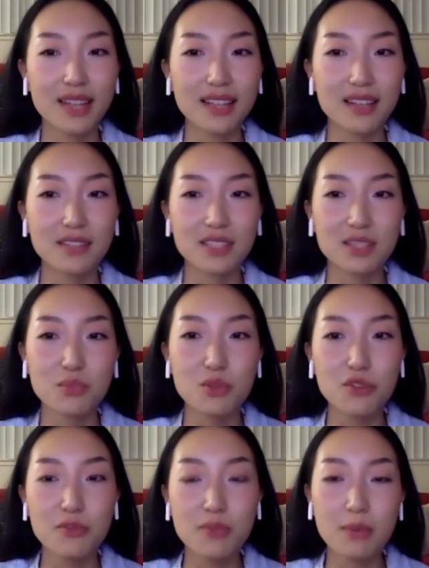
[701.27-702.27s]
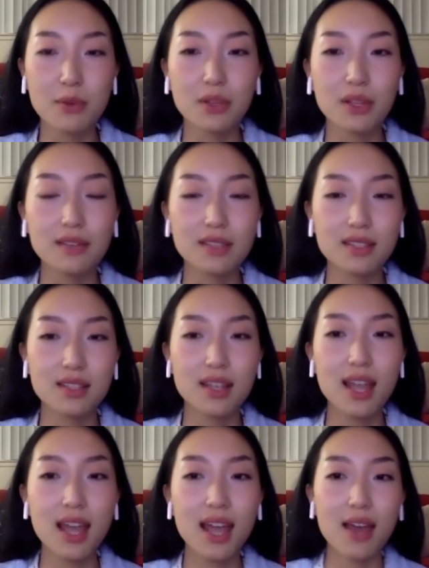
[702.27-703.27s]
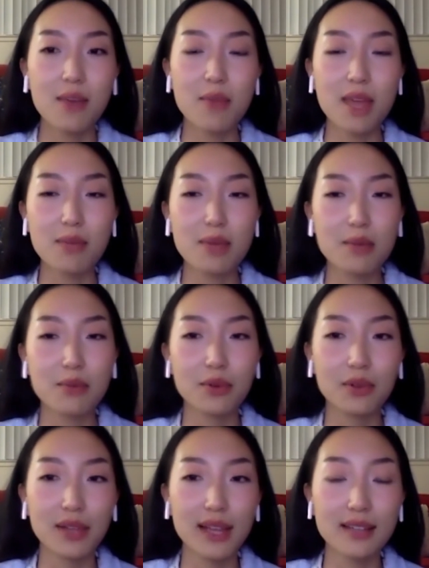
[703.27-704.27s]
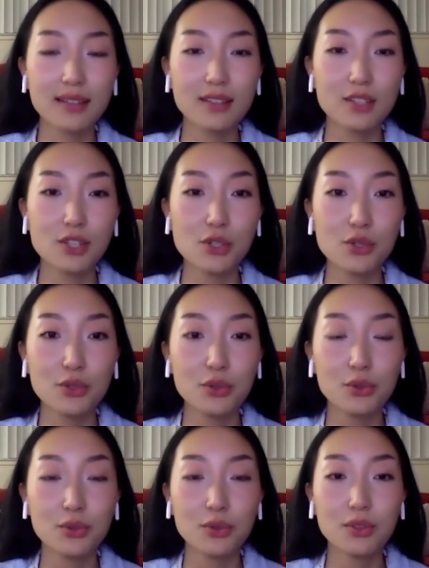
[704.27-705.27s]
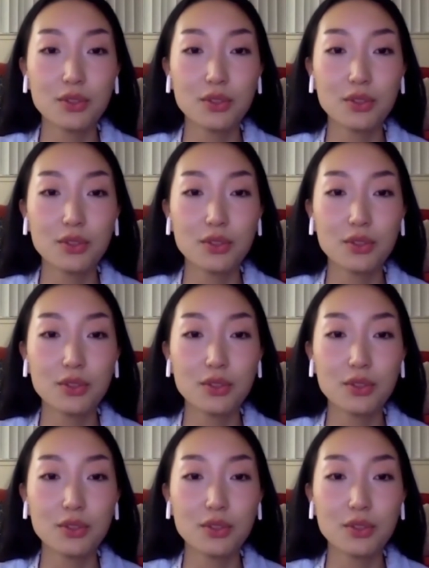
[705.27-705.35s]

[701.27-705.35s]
Like love doesn't move people, love doesn't make people like do